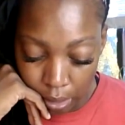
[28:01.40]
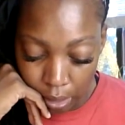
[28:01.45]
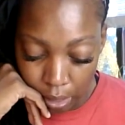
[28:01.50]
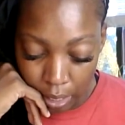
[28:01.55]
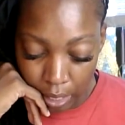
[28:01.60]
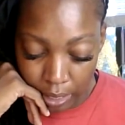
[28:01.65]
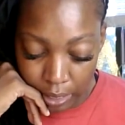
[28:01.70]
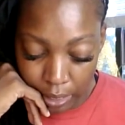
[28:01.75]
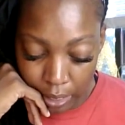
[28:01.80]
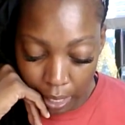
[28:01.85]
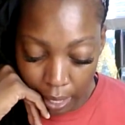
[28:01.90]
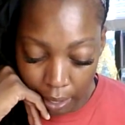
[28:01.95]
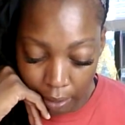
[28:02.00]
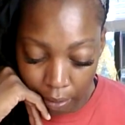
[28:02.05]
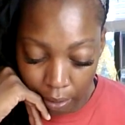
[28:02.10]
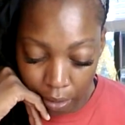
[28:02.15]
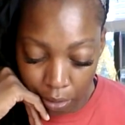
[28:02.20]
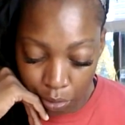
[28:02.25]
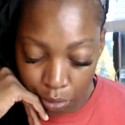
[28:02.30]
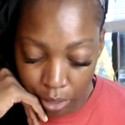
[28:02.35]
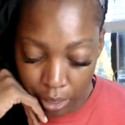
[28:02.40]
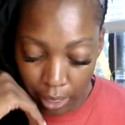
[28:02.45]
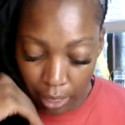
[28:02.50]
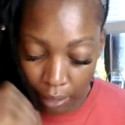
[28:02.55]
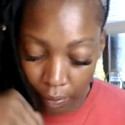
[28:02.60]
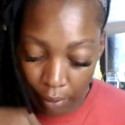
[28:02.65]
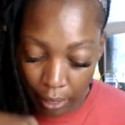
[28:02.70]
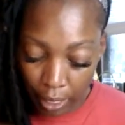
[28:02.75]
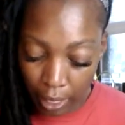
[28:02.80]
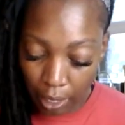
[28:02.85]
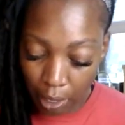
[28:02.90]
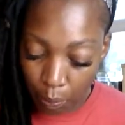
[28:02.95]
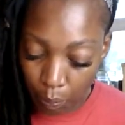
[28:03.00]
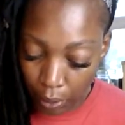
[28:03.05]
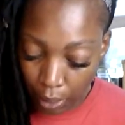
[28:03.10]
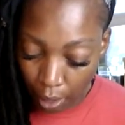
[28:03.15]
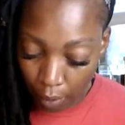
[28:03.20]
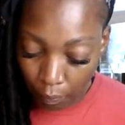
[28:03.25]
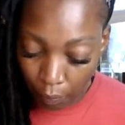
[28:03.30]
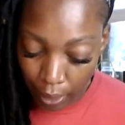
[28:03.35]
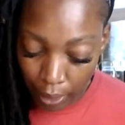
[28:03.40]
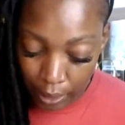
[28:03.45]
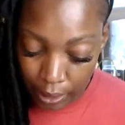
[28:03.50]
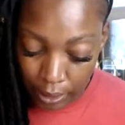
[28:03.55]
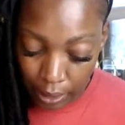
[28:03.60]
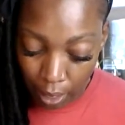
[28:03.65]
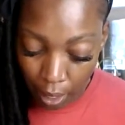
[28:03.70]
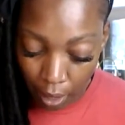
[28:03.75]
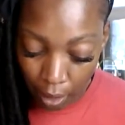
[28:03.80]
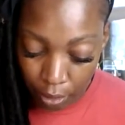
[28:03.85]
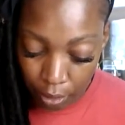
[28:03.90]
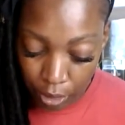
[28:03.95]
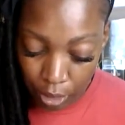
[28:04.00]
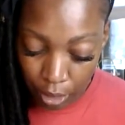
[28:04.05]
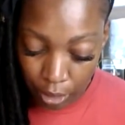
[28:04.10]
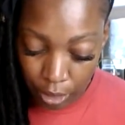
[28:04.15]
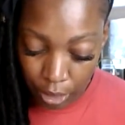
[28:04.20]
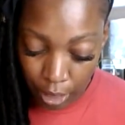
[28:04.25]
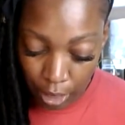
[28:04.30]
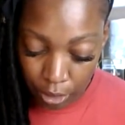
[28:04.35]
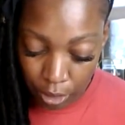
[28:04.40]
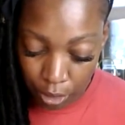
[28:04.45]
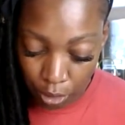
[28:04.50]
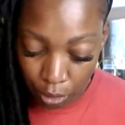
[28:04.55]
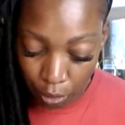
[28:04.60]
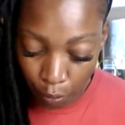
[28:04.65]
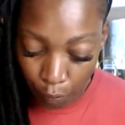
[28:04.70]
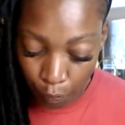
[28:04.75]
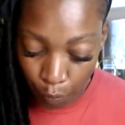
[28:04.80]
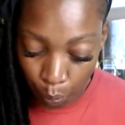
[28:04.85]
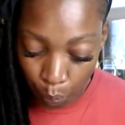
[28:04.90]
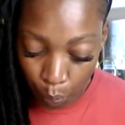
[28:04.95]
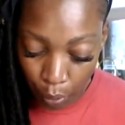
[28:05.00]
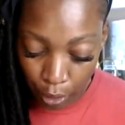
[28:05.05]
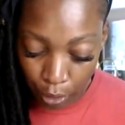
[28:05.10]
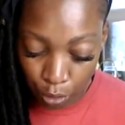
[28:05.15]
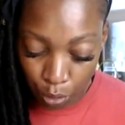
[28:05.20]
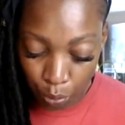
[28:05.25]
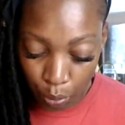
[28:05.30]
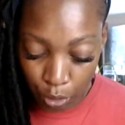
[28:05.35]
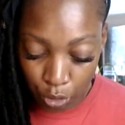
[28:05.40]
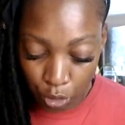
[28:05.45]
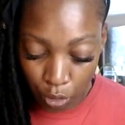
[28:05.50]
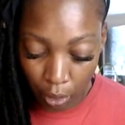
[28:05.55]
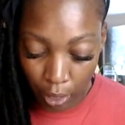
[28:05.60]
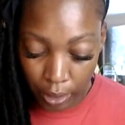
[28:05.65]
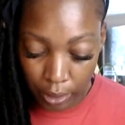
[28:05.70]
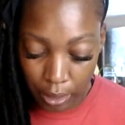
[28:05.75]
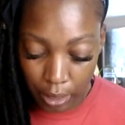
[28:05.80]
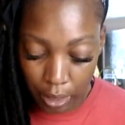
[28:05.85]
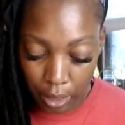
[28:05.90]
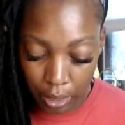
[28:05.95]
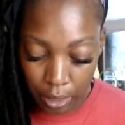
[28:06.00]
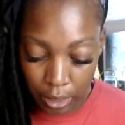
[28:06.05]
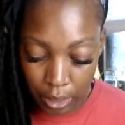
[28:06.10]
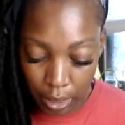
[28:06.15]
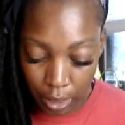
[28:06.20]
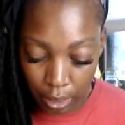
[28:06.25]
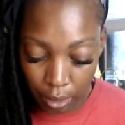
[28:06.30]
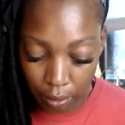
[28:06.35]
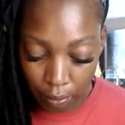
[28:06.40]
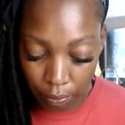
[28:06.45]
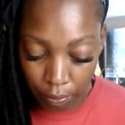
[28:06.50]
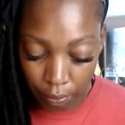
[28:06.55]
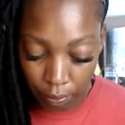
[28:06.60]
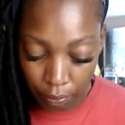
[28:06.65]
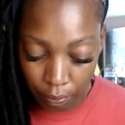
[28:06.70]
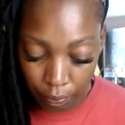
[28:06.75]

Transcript: It's like you see, even here when I read it said others are judging you for what you are trying to achieve.